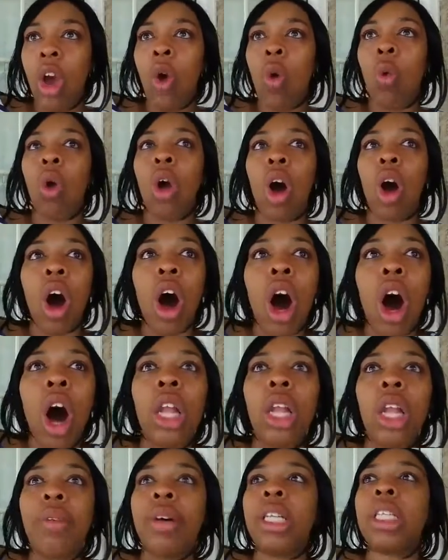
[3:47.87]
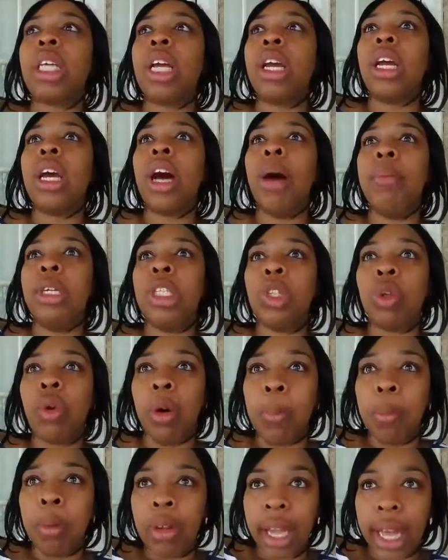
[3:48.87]
where all of us can come into a
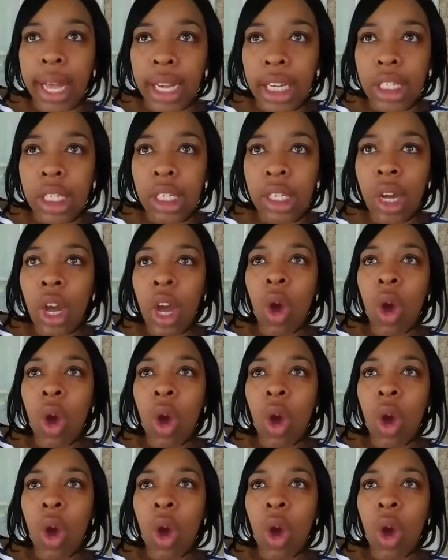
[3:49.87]
place